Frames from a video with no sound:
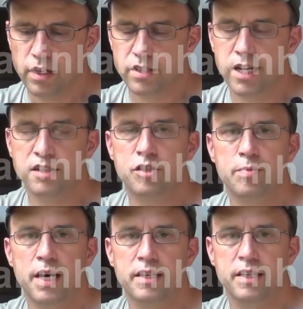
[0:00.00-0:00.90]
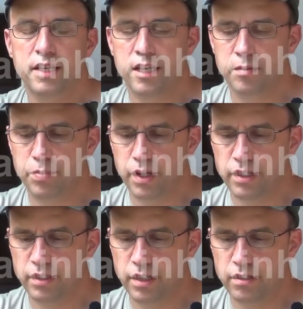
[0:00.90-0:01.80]
It's not too bad to heat, but
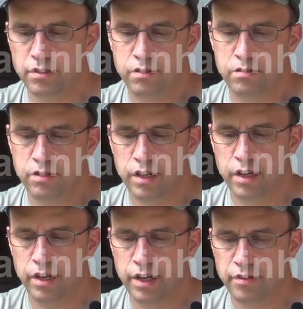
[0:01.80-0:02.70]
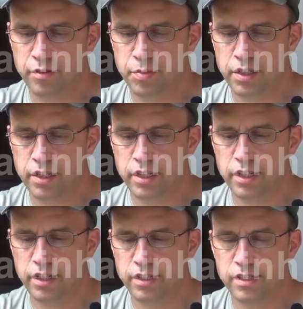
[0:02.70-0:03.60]
it does have to be
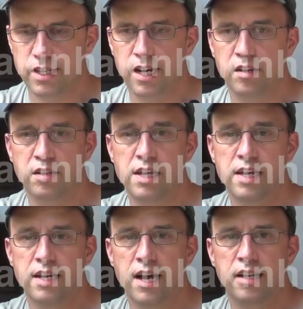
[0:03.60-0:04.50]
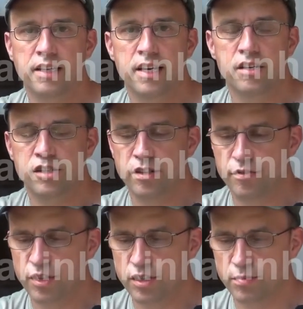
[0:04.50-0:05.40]
heated. It's not a highly energy
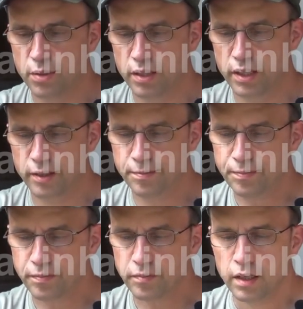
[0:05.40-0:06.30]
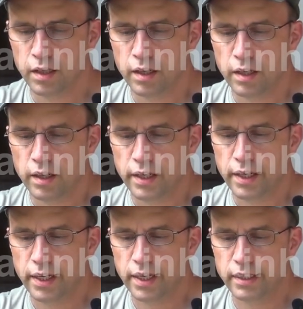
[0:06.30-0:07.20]
efficient building.
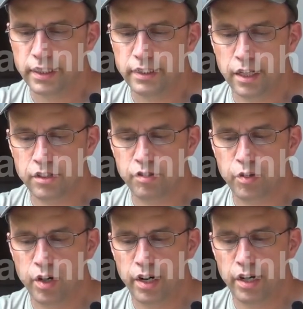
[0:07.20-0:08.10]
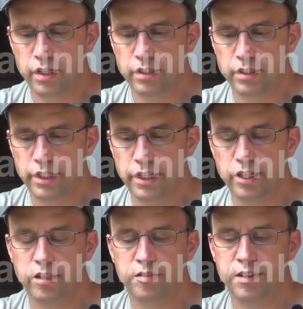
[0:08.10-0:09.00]
And it does require
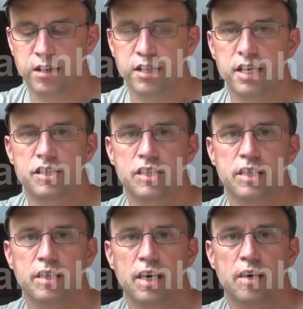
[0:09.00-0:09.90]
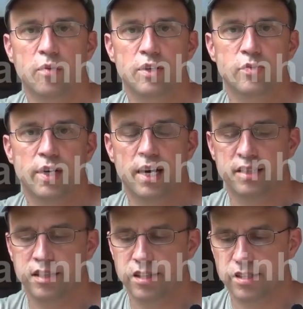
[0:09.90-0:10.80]
here a foundation once we
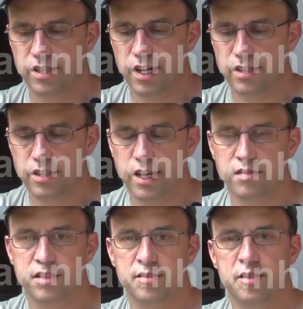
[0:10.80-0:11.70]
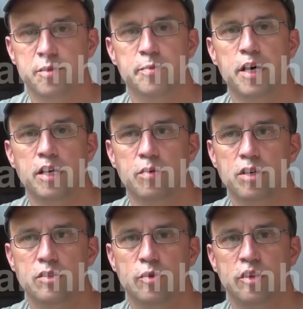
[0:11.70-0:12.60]
got into this size. I have seen some smaller
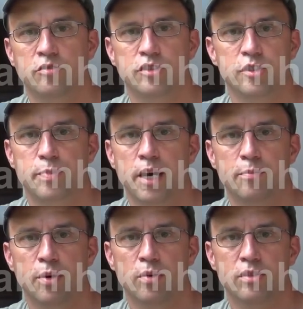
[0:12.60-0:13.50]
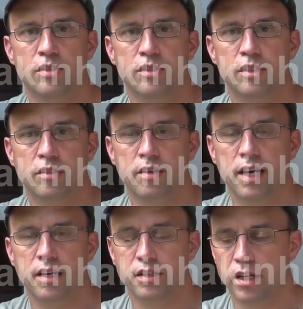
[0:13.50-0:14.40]
ones where they'll just pound posts into the
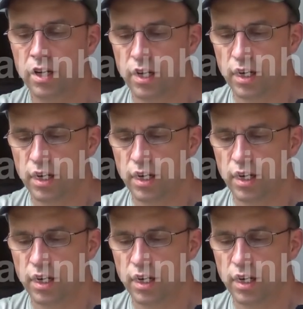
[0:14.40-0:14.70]
ground